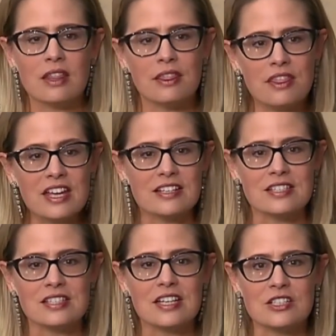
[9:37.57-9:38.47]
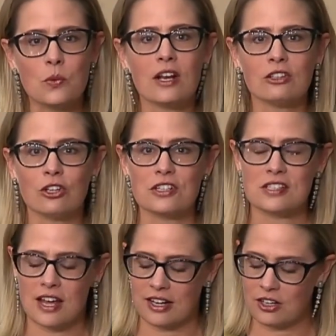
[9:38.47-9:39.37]
This is what it looks
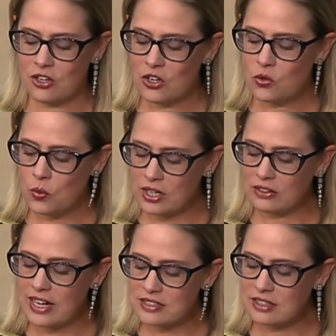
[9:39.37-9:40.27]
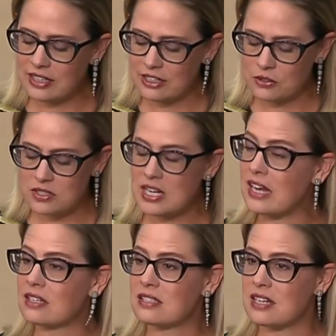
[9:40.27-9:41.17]
like when elected leaders
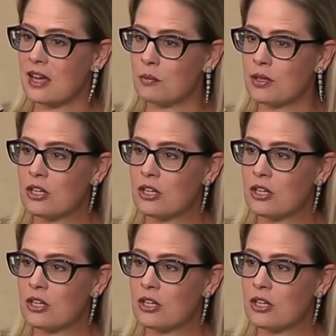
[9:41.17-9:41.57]
take a step